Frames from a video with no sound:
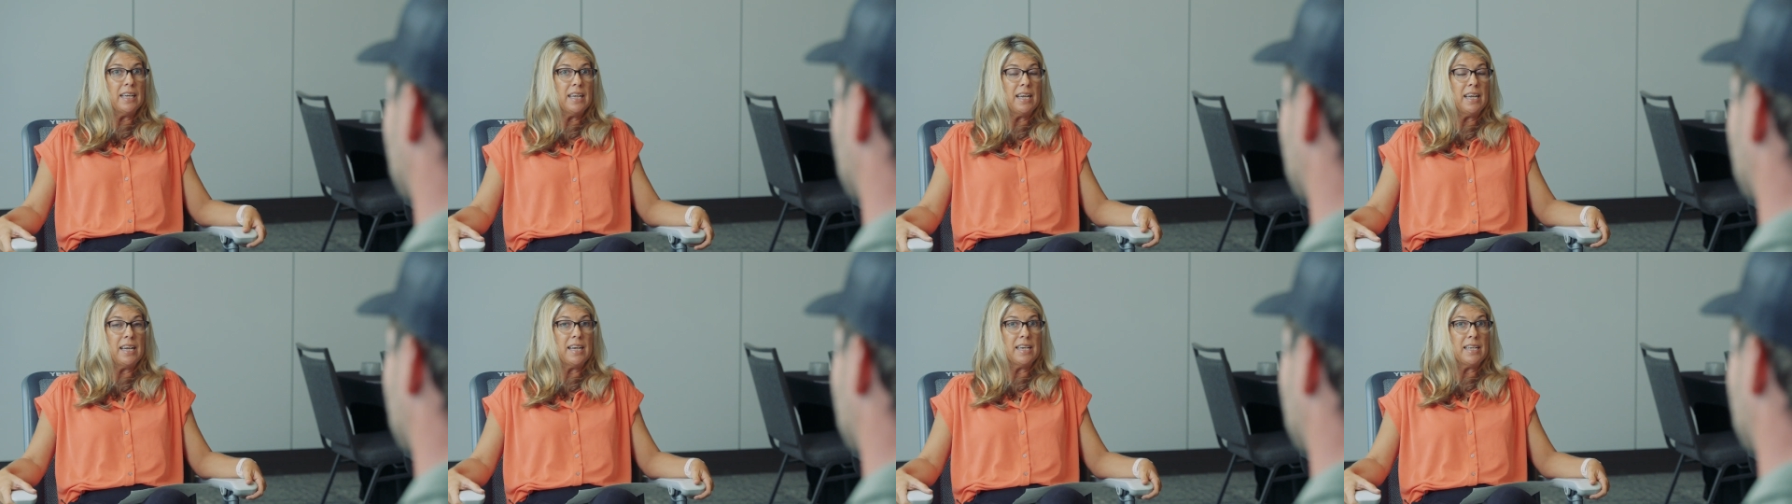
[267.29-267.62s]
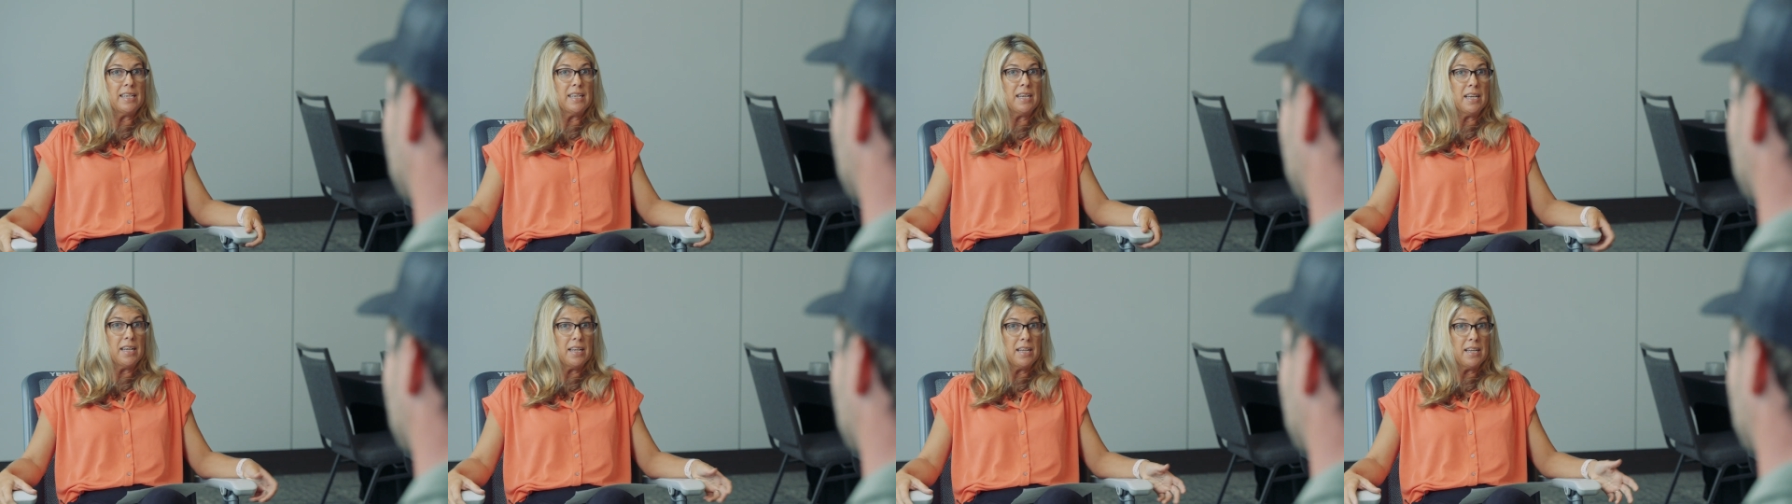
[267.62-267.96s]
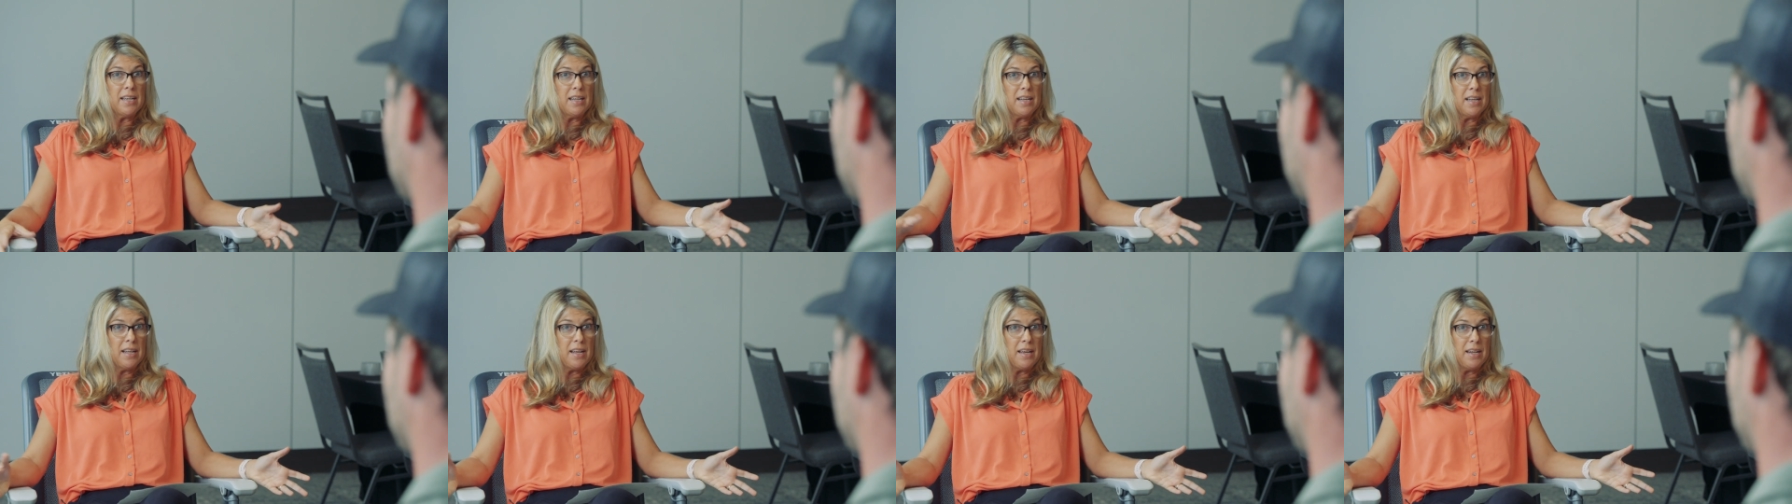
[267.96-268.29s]
and,
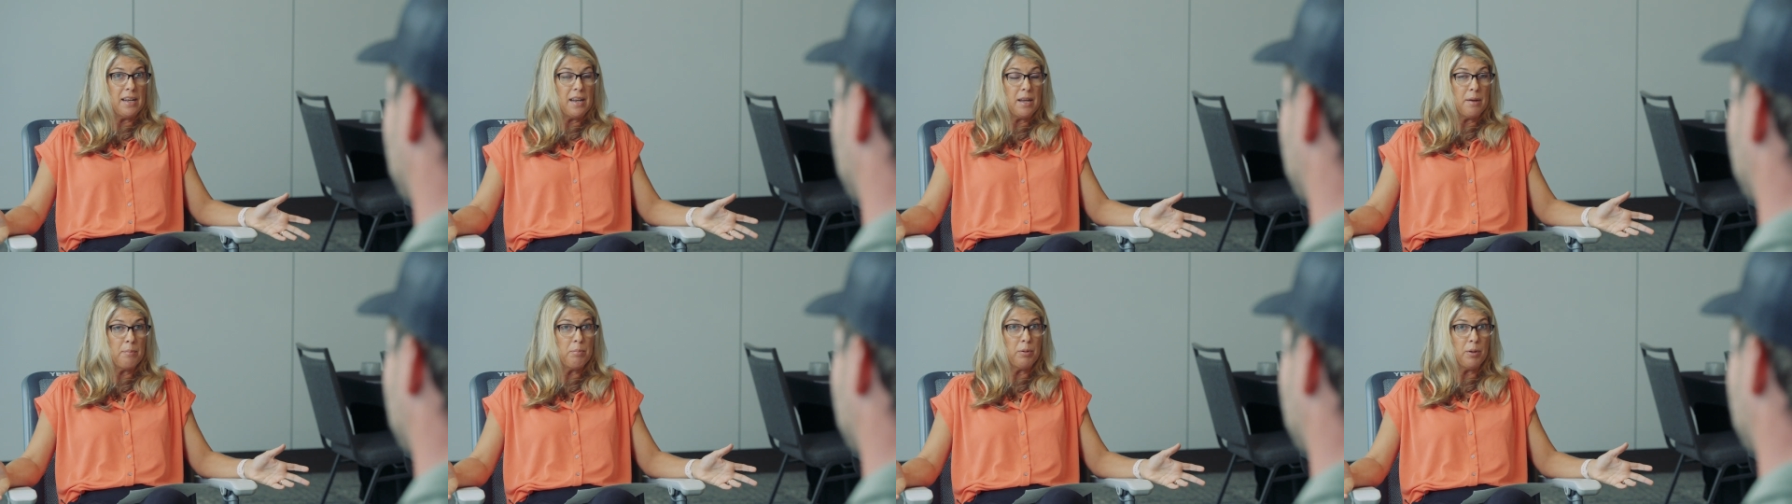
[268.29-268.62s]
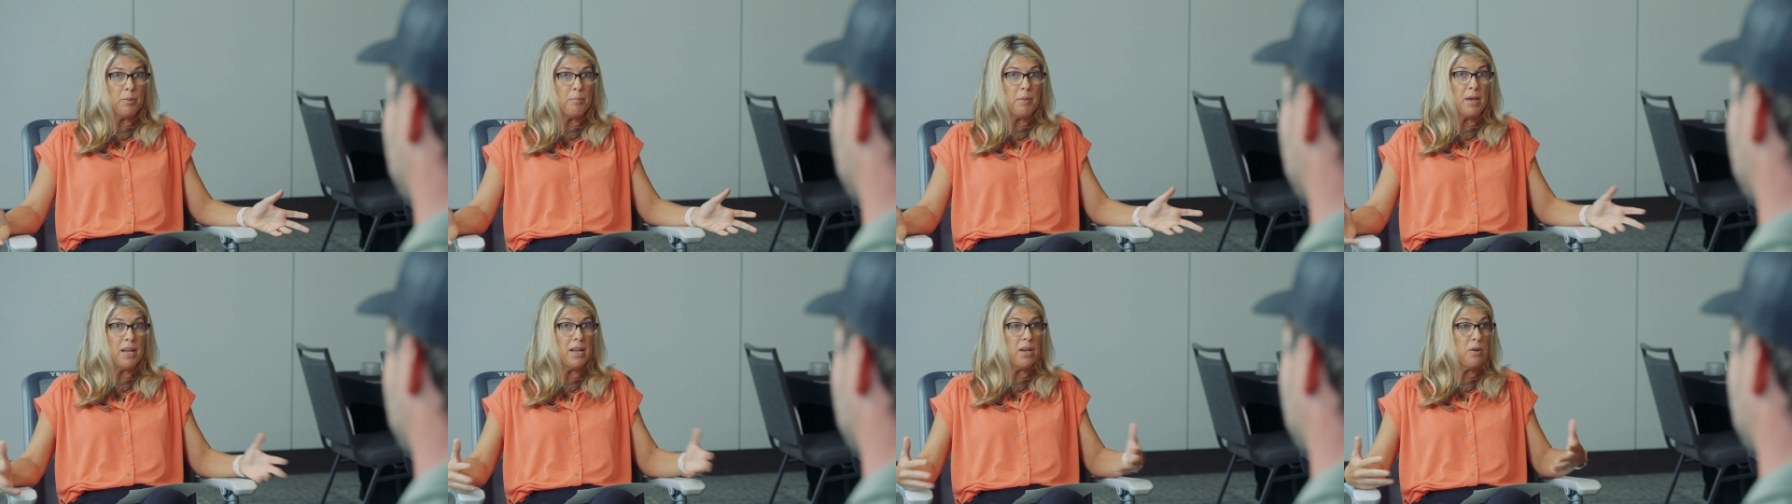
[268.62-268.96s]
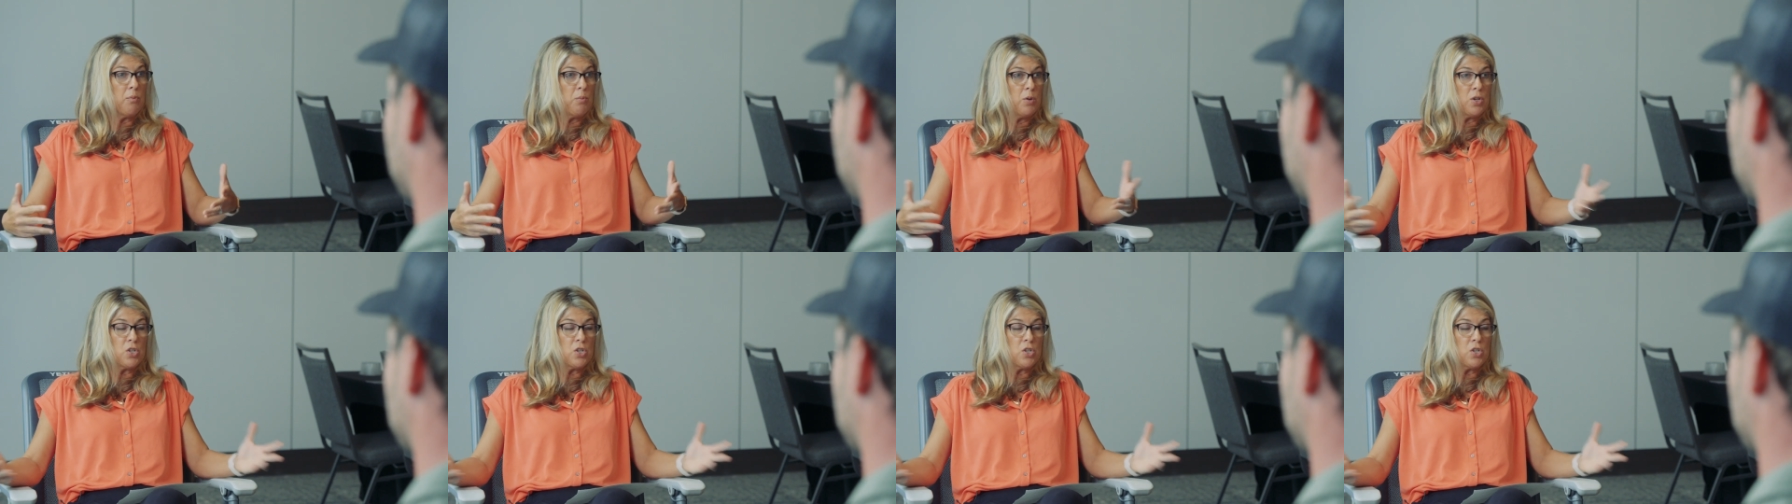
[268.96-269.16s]
and implemented,